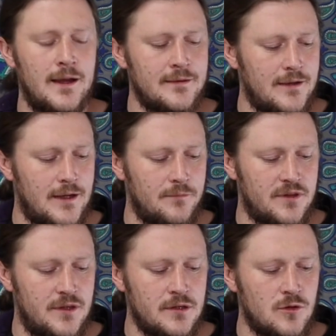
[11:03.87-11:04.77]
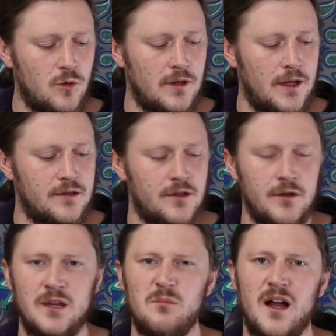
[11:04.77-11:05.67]
of times this chord likes to go to
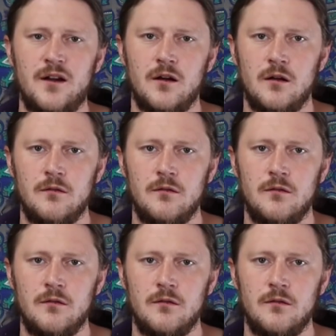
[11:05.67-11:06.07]
E minor.